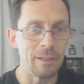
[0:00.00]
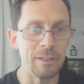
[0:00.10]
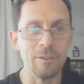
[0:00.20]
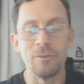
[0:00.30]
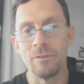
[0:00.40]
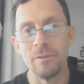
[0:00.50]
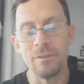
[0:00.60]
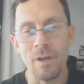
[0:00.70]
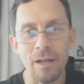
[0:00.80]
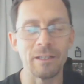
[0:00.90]
is
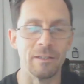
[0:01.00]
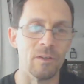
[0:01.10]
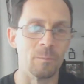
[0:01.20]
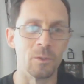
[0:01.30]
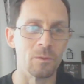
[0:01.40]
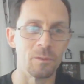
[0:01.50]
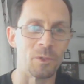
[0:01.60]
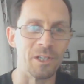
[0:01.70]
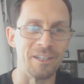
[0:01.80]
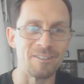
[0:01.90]
not give up your
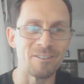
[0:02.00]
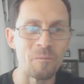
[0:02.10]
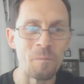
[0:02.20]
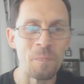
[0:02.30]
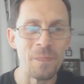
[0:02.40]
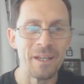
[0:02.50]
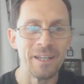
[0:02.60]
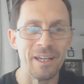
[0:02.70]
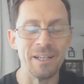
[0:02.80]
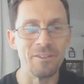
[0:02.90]
liberties.
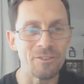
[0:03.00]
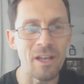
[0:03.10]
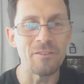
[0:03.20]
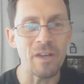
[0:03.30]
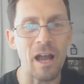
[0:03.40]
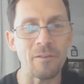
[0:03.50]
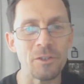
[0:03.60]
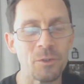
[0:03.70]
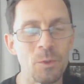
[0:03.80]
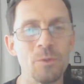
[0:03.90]
And in sense, have a
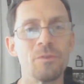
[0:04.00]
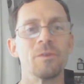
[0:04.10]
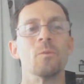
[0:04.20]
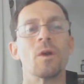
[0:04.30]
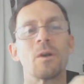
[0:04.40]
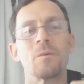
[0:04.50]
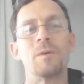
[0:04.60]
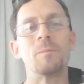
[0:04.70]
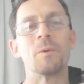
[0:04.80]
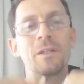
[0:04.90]
truth where
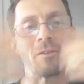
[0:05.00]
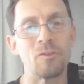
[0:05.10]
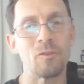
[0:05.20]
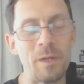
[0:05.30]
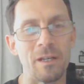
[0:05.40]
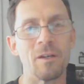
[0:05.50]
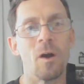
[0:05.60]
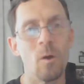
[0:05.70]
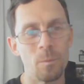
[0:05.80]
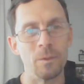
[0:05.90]
people get to speak
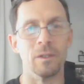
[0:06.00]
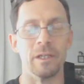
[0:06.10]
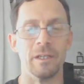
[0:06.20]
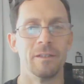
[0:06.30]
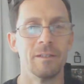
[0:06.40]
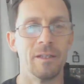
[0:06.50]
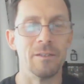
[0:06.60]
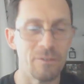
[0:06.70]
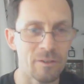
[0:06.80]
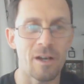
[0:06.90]
openly
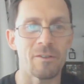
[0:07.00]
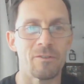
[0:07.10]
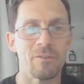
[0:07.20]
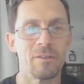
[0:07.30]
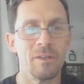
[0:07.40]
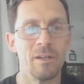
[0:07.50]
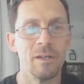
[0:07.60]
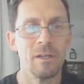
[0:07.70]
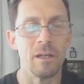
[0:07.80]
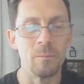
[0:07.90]
and discuss.
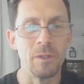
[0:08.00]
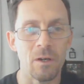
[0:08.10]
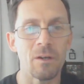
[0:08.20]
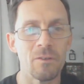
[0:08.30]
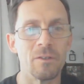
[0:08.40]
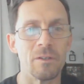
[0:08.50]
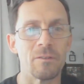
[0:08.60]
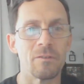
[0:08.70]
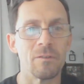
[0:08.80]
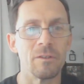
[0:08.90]
And because of
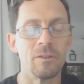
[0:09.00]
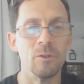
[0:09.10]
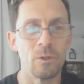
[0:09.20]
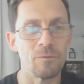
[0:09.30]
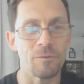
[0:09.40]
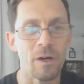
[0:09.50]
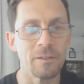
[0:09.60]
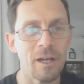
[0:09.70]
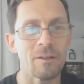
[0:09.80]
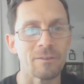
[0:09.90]
this, you can
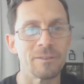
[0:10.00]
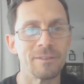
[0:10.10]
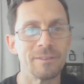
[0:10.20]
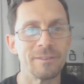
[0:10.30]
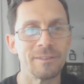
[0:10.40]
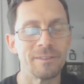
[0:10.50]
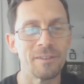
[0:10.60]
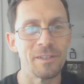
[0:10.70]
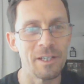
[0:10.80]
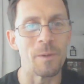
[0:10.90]
find out.
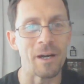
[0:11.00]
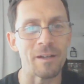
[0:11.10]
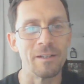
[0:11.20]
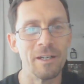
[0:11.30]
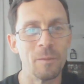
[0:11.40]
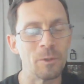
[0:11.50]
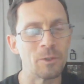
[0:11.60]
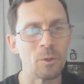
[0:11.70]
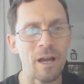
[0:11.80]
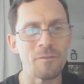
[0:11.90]
Think about it. But
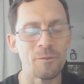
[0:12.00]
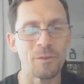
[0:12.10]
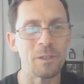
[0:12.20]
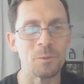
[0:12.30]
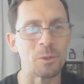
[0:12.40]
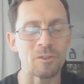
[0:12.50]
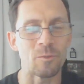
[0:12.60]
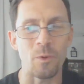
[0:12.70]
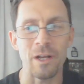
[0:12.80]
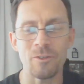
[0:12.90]
to have the freedom to
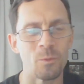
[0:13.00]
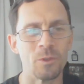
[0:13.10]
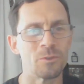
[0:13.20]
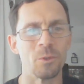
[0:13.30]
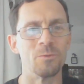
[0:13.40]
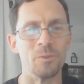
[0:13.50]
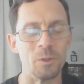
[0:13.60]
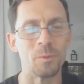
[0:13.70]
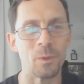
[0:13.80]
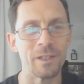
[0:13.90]
express one's own
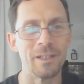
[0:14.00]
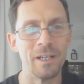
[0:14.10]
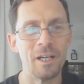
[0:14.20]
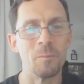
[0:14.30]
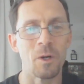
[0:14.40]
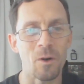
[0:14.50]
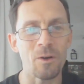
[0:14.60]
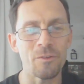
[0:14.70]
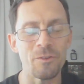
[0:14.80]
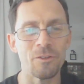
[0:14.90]
viewpoint,
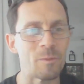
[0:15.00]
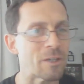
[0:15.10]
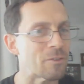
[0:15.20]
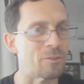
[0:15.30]
McCarthyism has a